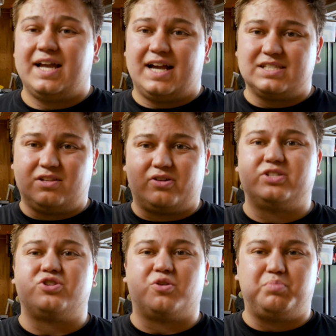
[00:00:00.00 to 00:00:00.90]
As long
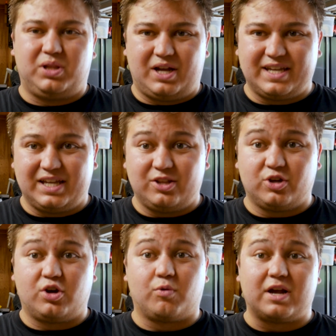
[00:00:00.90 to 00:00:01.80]
as you're applying it in the
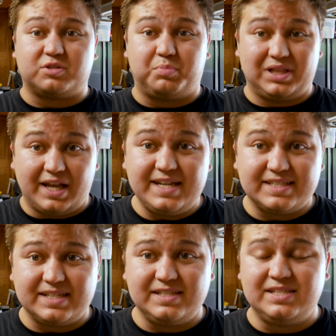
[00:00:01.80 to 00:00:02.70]
correct
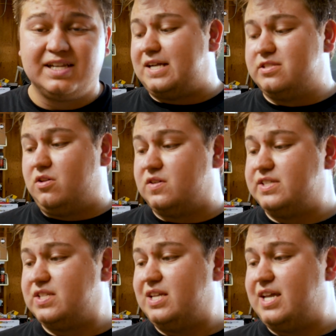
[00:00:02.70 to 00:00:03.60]
places, as long
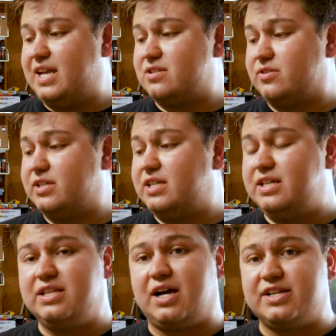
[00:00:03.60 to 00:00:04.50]
as it can handle the
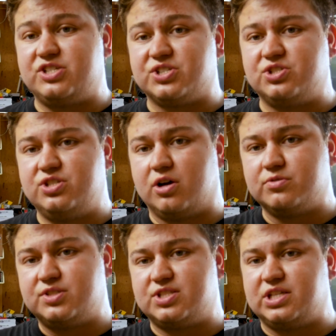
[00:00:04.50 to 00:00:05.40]
heat, I just
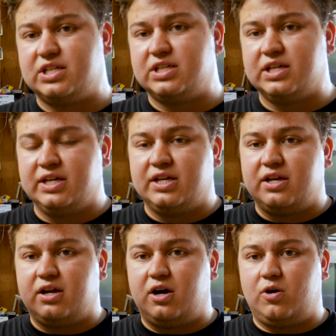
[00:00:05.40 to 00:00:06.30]
don't see
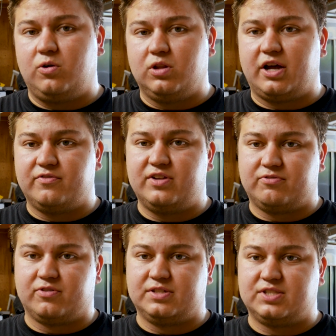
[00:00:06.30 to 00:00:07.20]
a whole lot of
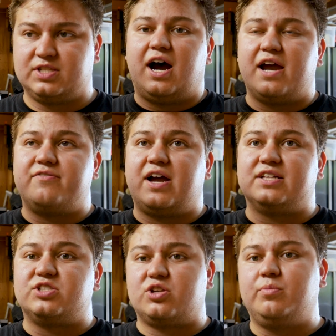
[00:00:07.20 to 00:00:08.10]
difference. I have
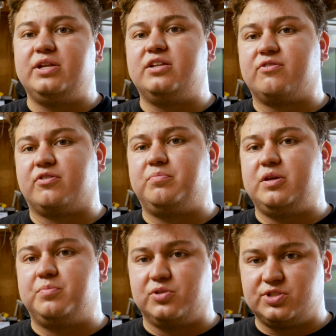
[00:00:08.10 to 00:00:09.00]
had so many different
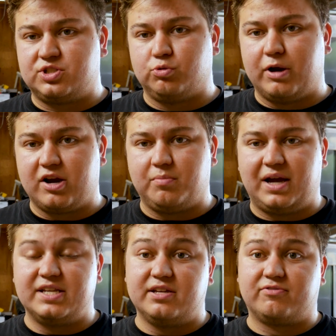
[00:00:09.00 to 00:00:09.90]
people swear
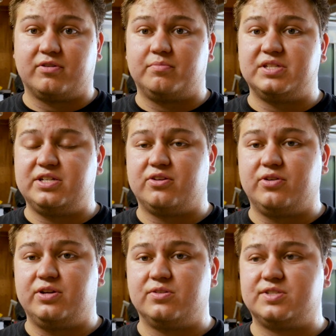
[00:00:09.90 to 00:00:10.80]
by different
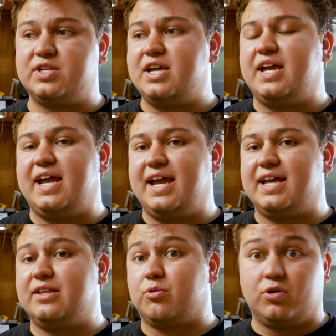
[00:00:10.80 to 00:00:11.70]
materials,
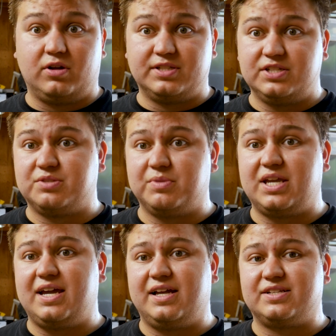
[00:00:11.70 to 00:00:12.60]
and they were all decent
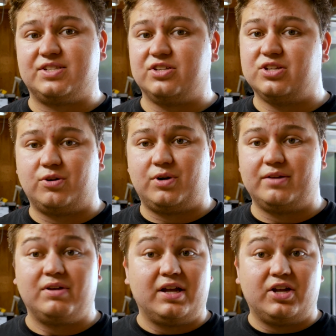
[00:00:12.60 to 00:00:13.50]
mechanics, and you know
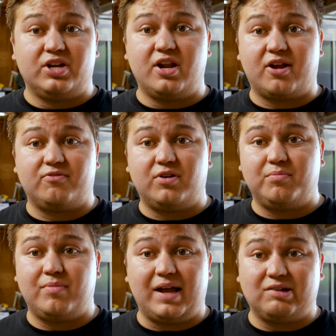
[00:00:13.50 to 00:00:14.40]
what? None of
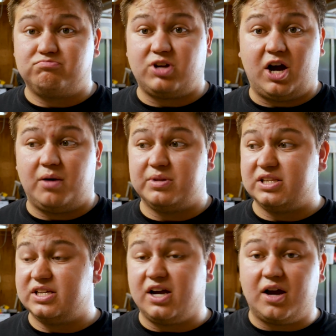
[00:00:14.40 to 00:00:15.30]
them
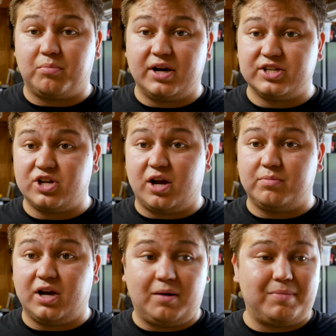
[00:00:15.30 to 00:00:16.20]
commonly got brake
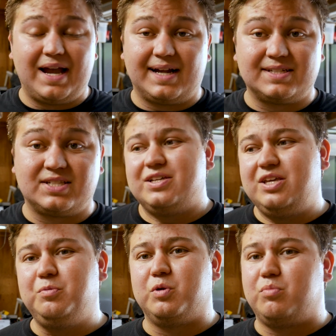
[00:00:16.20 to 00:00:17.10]
job comebacks.
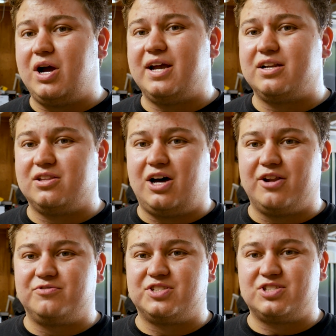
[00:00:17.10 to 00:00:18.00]
Keep in mind, a
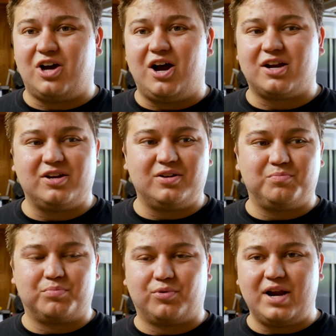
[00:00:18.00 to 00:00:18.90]
lot of stock
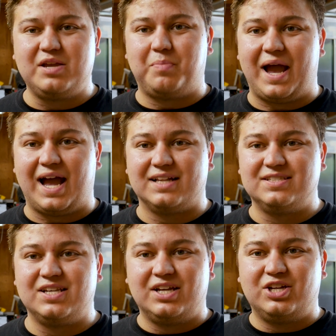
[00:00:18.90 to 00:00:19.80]
brake
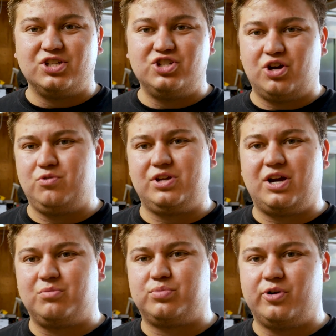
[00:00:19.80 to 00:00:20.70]
pads don't
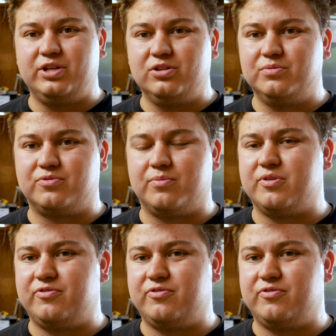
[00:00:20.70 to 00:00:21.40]
come pre-lubed from the